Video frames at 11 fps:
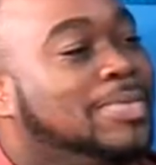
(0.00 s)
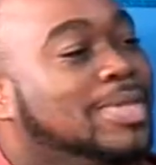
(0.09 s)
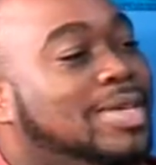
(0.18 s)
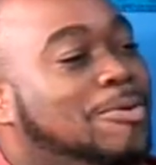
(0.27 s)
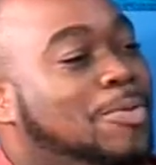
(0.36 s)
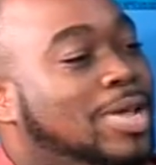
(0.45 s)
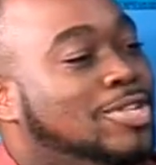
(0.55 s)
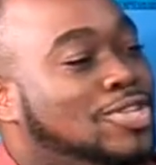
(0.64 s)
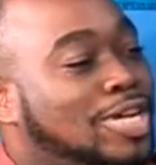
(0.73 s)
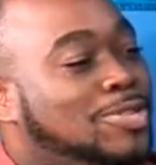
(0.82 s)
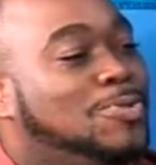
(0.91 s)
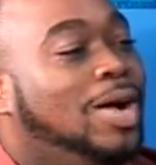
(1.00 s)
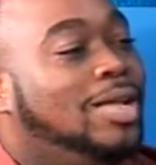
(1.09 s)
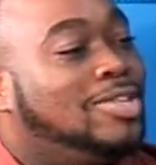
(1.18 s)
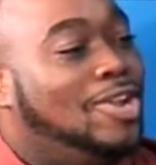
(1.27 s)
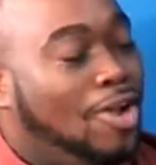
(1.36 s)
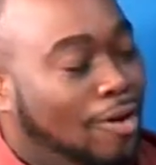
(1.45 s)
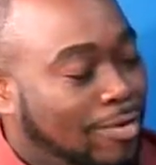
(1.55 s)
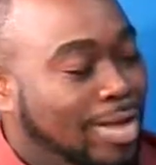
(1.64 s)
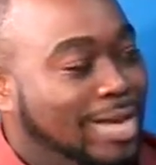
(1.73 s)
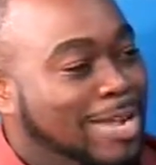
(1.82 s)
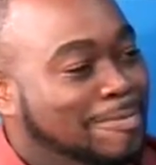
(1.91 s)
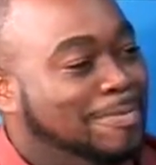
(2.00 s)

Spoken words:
and we just want to love on them.